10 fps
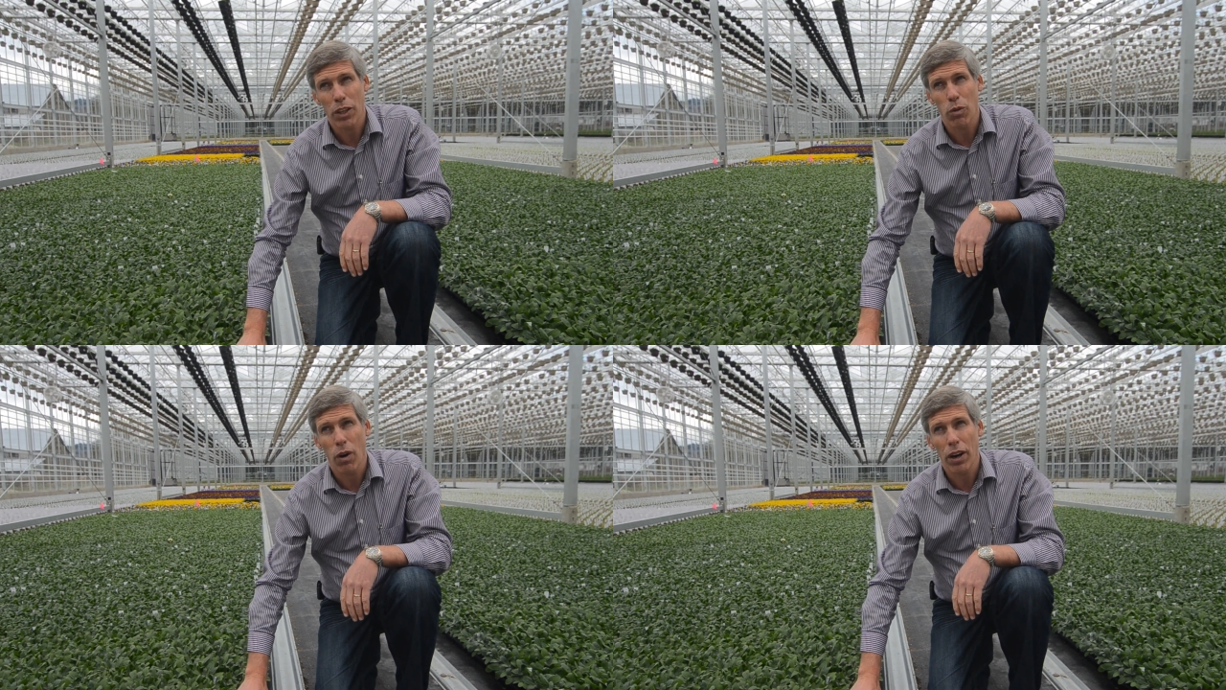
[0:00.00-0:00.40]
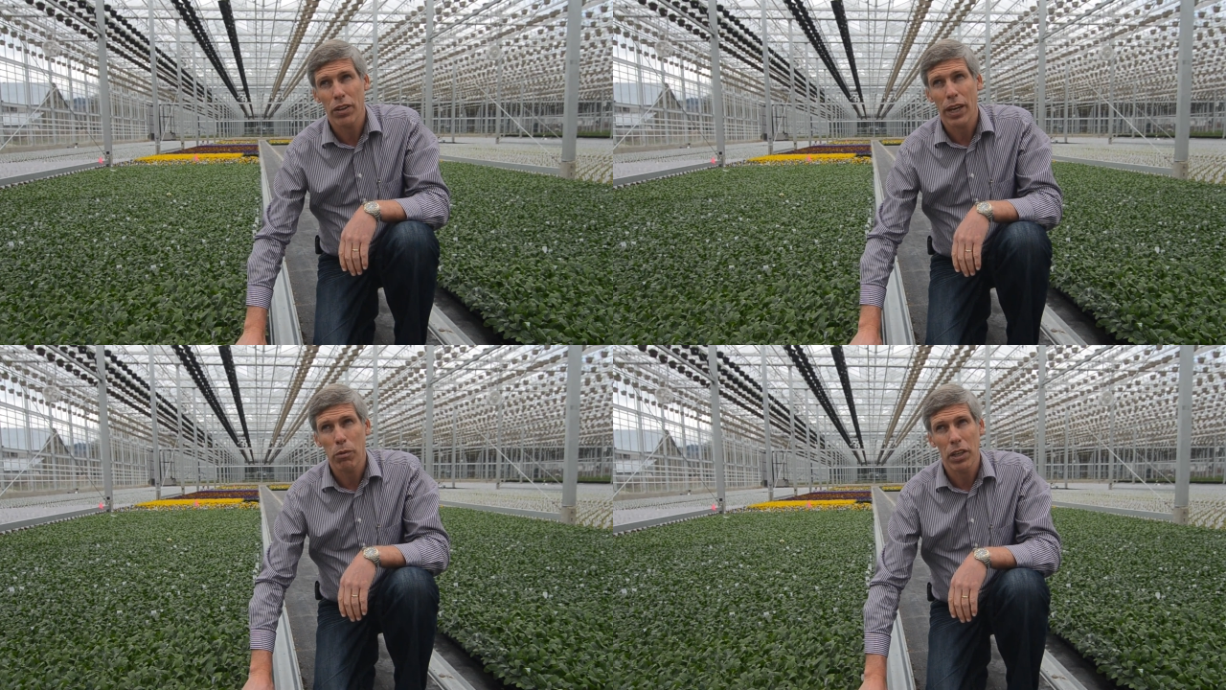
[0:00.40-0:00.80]
of the water
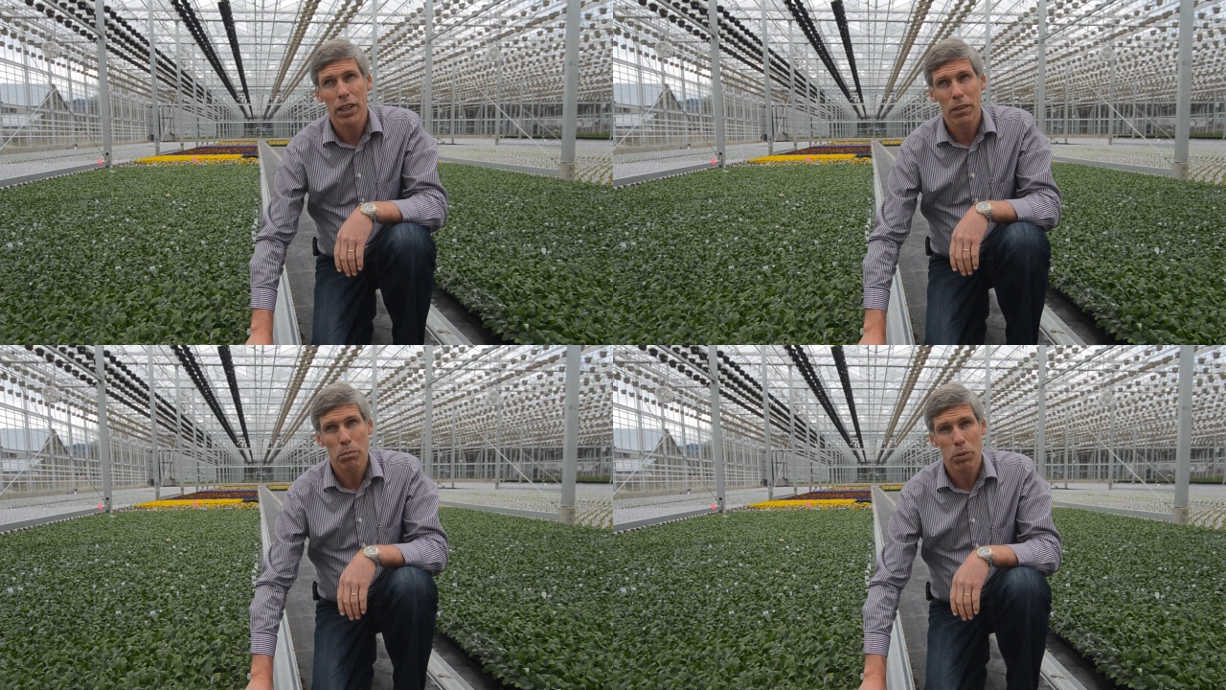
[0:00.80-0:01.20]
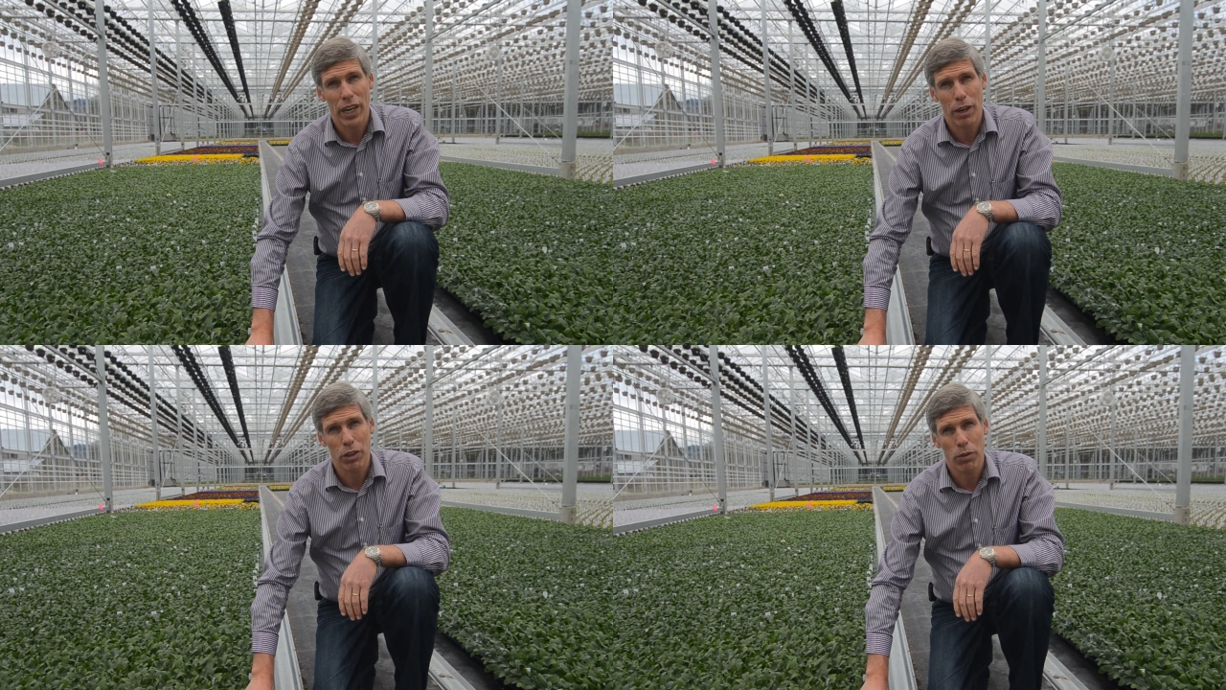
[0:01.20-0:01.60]
that we put
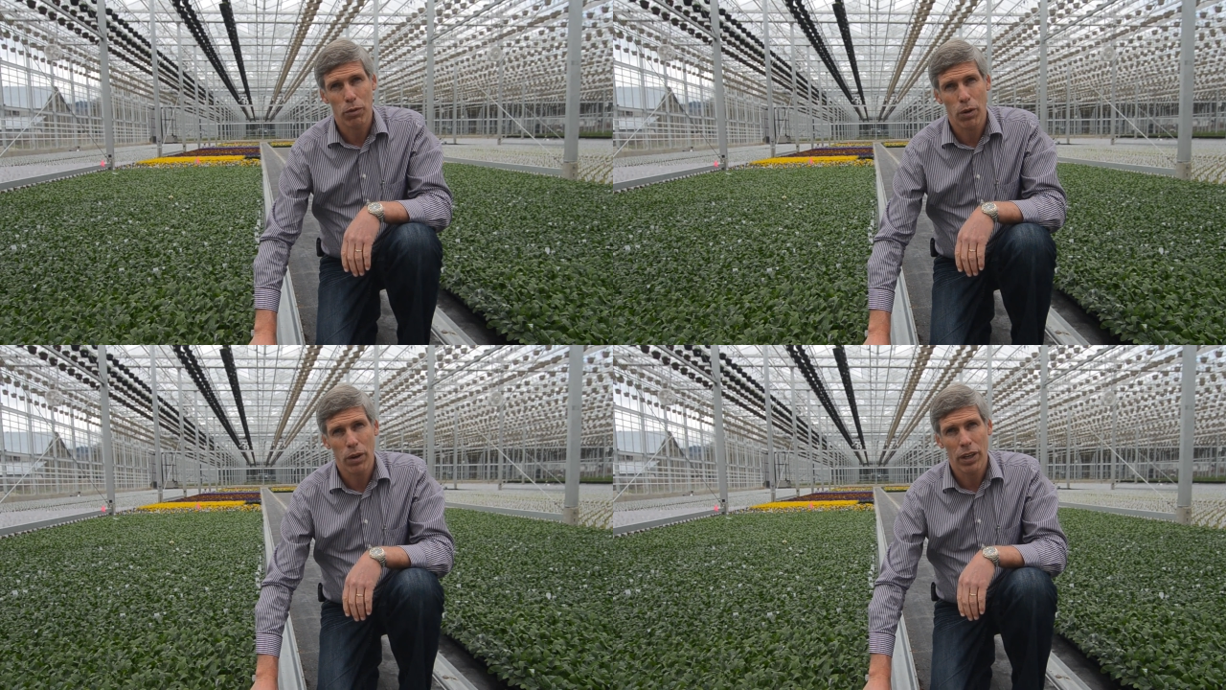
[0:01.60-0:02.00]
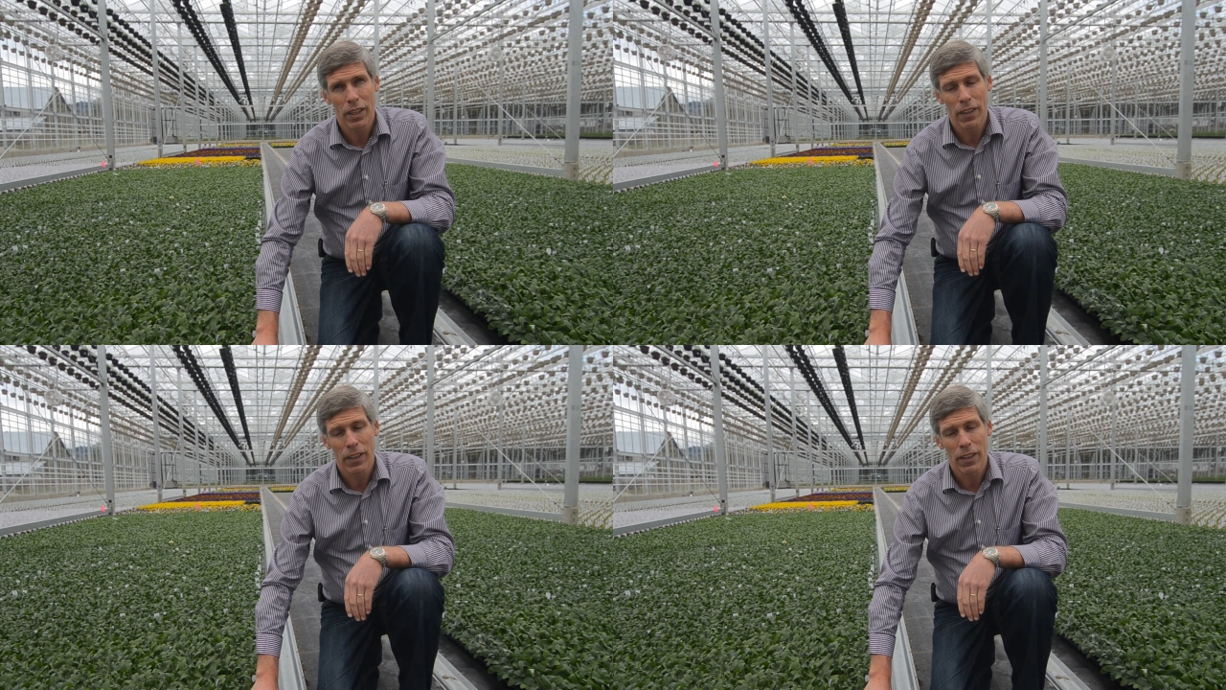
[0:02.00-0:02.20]
out on the floor.